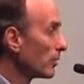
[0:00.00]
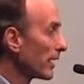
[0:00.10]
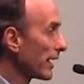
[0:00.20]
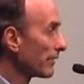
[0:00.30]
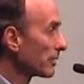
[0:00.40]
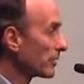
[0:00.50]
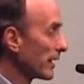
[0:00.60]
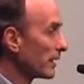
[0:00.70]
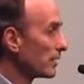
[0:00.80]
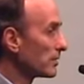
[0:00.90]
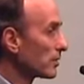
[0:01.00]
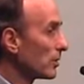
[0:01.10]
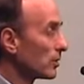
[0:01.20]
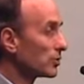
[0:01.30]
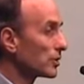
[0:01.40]
we have created is
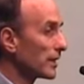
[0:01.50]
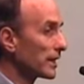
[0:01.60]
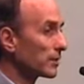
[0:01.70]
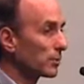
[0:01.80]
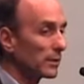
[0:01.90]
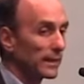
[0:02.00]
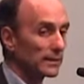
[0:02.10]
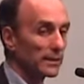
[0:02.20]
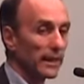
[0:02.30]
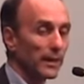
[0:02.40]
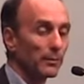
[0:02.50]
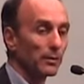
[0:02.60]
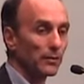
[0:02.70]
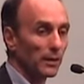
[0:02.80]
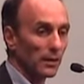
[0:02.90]
called Genetic Roulette, The
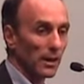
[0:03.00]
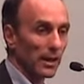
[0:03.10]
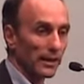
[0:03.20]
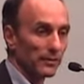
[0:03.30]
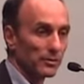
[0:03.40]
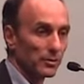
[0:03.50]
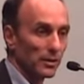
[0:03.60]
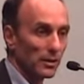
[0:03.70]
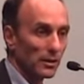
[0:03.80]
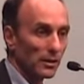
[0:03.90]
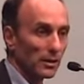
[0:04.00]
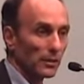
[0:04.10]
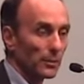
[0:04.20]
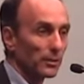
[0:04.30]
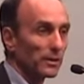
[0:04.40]
Gamble of Our Lives.
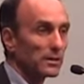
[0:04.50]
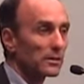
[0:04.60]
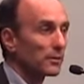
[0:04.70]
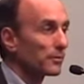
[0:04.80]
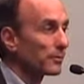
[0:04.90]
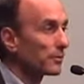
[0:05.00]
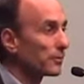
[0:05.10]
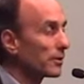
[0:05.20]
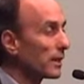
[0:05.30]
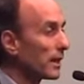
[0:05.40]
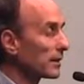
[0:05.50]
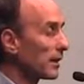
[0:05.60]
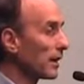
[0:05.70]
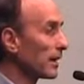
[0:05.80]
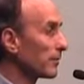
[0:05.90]
And we released it for free
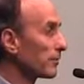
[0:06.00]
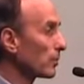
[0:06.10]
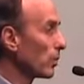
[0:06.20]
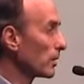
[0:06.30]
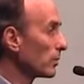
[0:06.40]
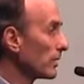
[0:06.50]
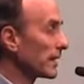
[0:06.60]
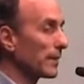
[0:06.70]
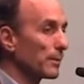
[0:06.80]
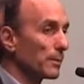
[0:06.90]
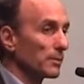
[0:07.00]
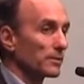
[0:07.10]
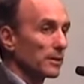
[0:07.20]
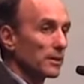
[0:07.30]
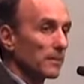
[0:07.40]
online for one week. How many people
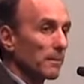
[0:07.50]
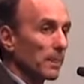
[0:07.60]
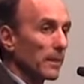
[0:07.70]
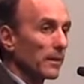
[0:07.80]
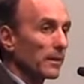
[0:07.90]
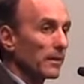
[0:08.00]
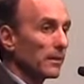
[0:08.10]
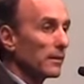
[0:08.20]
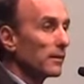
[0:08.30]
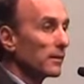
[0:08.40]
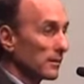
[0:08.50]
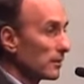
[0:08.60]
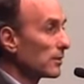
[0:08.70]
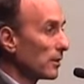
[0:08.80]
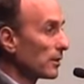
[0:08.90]
have seen it?
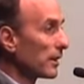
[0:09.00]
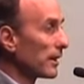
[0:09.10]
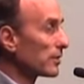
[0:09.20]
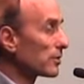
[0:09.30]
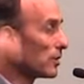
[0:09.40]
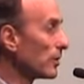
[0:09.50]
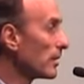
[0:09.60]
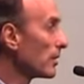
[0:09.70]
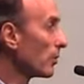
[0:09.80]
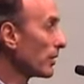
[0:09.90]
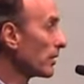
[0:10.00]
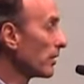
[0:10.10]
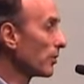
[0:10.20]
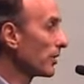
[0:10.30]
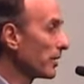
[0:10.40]
Okay, so we
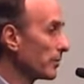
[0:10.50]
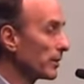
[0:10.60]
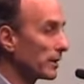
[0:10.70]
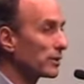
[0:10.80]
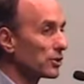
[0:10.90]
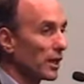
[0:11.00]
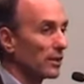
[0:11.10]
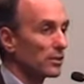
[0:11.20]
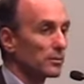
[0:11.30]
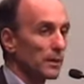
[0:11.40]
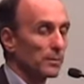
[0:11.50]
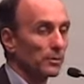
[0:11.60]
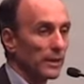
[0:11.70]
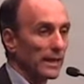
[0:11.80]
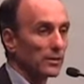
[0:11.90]
know that it really changes
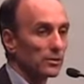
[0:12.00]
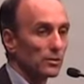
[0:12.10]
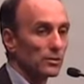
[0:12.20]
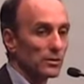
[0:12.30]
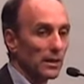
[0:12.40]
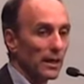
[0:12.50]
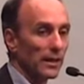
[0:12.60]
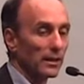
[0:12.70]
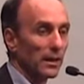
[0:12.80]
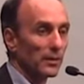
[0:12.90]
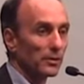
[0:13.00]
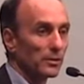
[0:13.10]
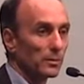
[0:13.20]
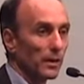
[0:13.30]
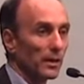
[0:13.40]
people's attitudes and diet on the
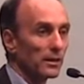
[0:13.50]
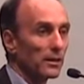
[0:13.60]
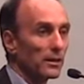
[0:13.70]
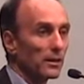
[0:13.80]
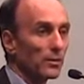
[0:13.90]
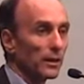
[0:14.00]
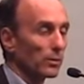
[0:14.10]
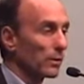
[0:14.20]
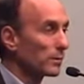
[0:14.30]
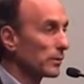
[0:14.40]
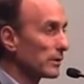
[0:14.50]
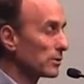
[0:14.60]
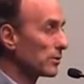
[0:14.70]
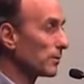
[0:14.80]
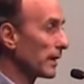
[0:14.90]
spot. We had
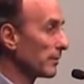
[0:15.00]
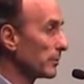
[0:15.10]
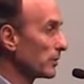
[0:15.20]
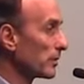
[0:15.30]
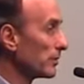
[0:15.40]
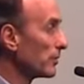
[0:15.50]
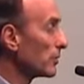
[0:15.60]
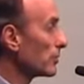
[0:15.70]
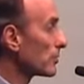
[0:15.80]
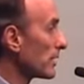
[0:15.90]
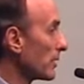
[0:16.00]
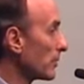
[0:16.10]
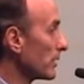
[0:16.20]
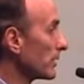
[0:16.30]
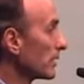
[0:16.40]
1.25 million views that
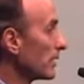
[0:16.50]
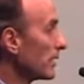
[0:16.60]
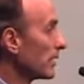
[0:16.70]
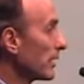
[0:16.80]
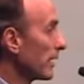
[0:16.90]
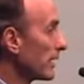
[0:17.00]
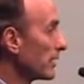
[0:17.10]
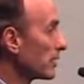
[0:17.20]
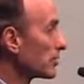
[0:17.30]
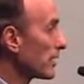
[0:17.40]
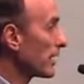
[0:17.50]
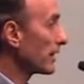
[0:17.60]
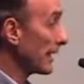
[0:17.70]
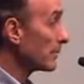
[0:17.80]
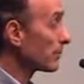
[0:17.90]
week, and here's a
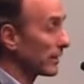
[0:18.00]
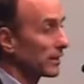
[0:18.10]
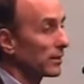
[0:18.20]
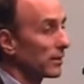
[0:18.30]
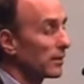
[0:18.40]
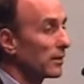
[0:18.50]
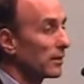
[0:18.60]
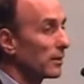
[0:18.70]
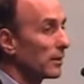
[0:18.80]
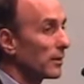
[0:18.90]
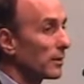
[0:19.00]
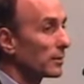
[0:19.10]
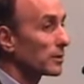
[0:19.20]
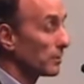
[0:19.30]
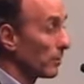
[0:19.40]
late breaker
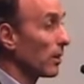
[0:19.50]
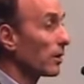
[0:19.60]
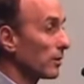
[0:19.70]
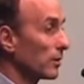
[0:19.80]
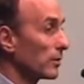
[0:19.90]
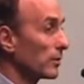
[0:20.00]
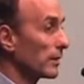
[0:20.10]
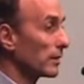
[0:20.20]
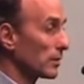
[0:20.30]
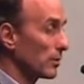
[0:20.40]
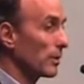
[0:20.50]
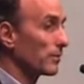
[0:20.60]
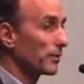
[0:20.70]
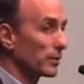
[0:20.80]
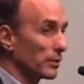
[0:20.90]
Tomorrow, it'll go
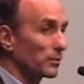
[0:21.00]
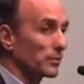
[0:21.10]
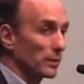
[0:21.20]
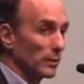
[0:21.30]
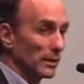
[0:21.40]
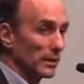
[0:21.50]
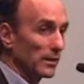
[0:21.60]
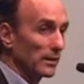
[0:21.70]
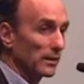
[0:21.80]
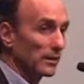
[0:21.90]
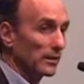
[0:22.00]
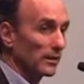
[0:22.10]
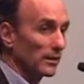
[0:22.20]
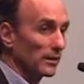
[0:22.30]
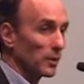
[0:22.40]
up for another free week.
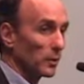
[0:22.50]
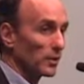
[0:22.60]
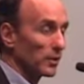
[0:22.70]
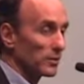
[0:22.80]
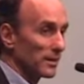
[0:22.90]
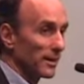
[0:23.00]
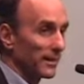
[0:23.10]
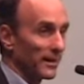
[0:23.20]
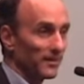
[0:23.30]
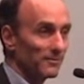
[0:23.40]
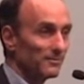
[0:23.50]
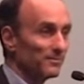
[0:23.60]
Good. No one knows that yet.